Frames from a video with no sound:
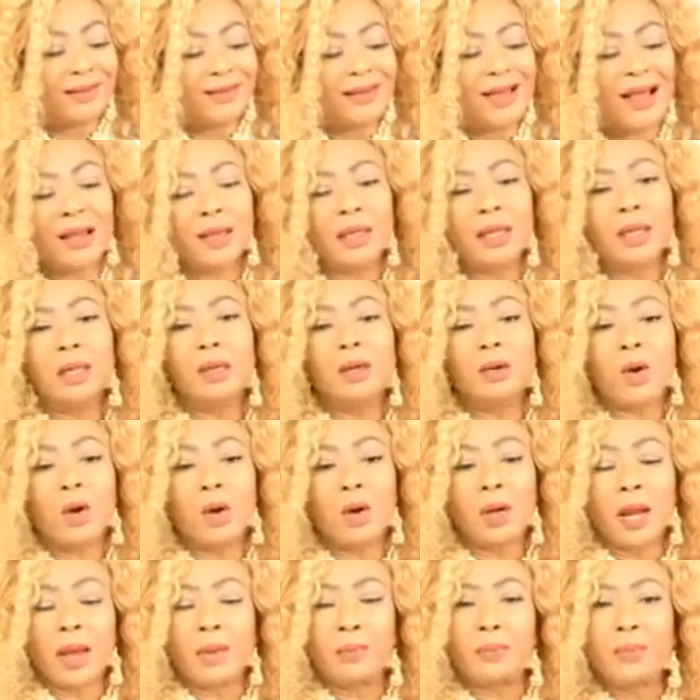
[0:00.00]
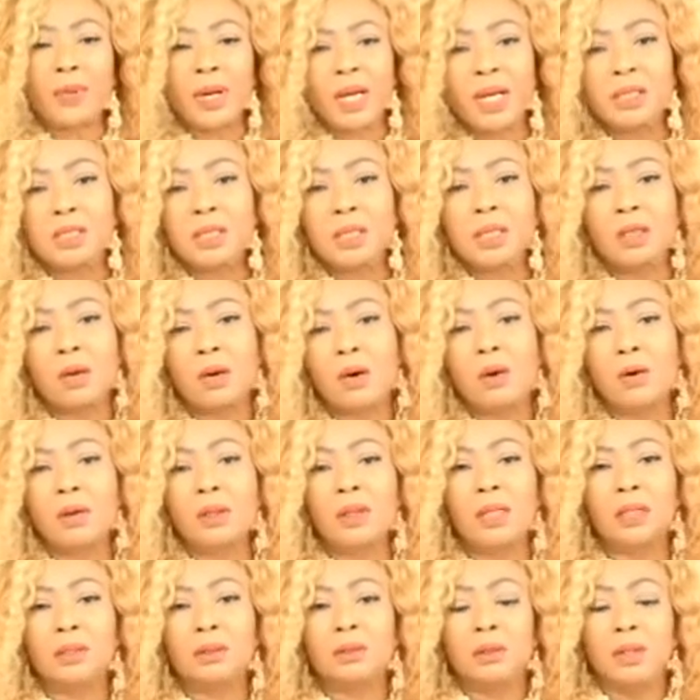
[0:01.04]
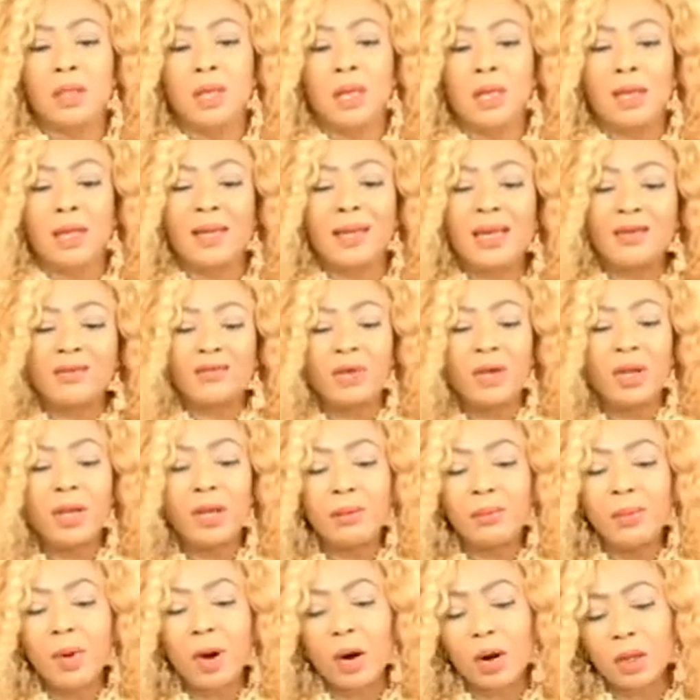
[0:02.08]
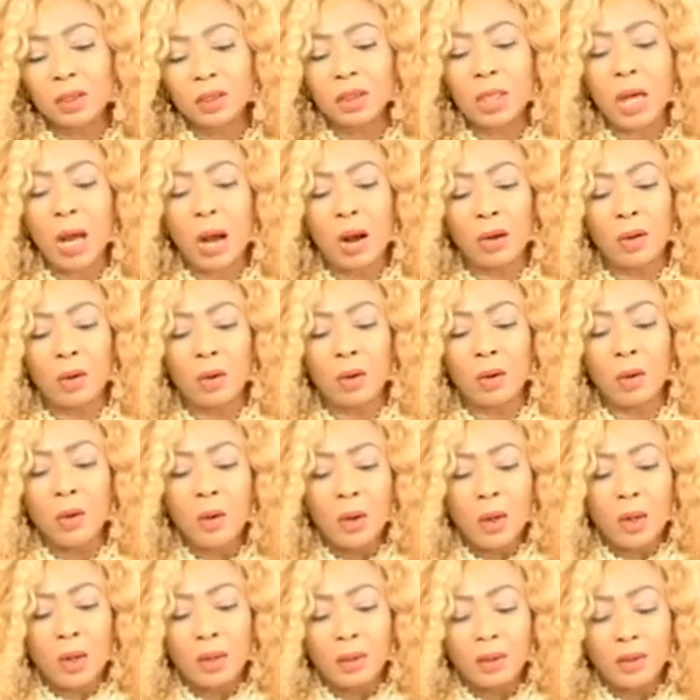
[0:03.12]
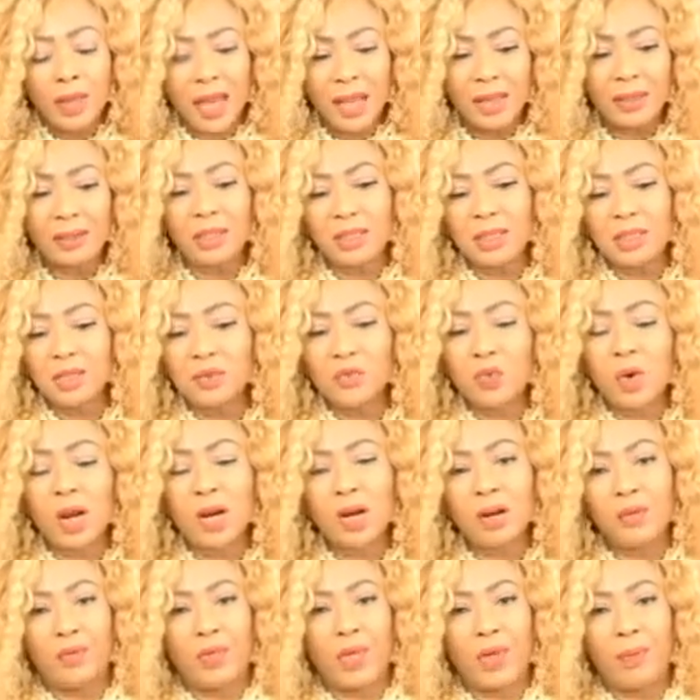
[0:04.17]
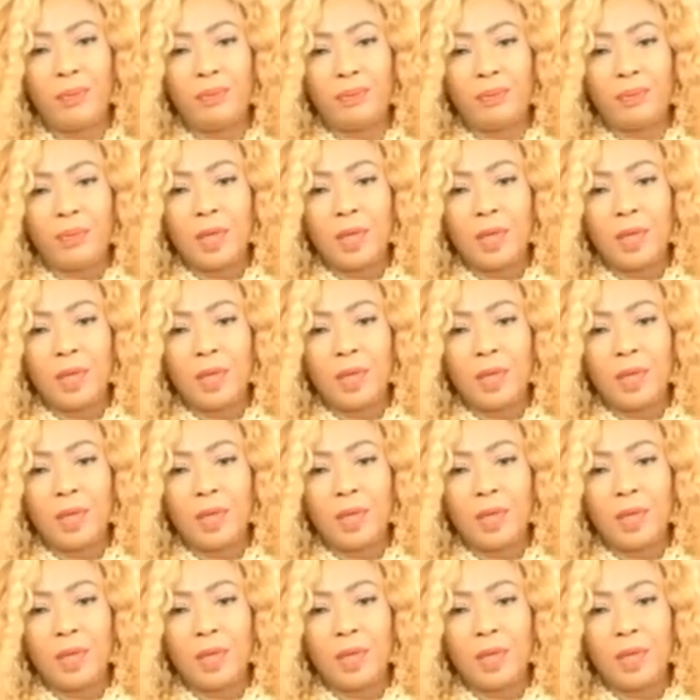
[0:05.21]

thanking God and praising God and giving him all the honor. Like this is one of them.